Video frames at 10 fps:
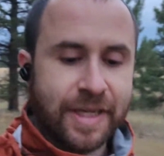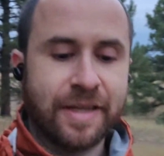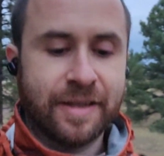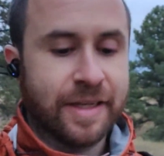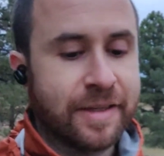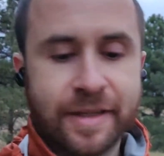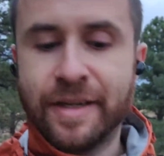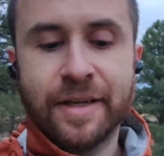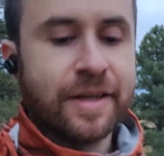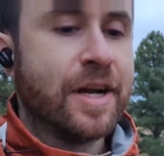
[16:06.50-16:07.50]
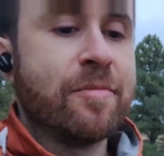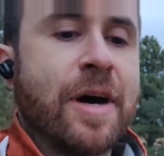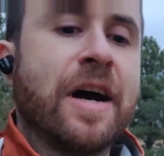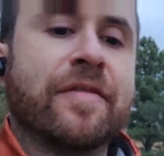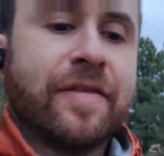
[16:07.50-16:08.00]
right? Like
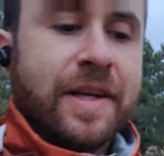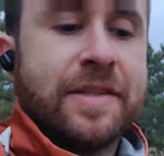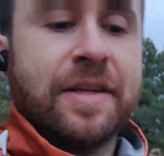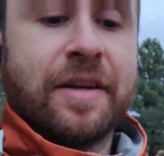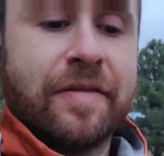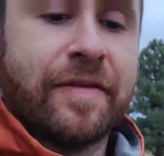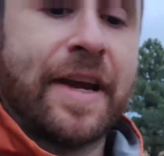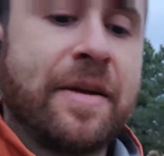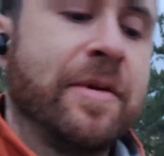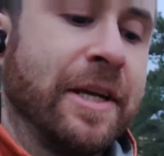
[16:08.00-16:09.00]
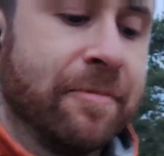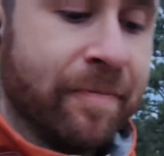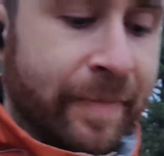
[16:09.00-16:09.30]
paraphrasing, reframing,